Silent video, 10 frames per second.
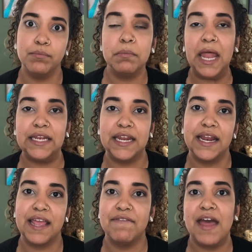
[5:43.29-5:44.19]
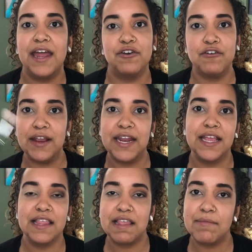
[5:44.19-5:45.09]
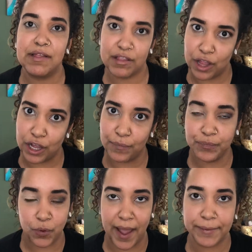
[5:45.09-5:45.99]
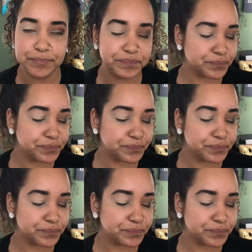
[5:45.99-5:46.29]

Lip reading: blend it and give that gradient seamless look, okay?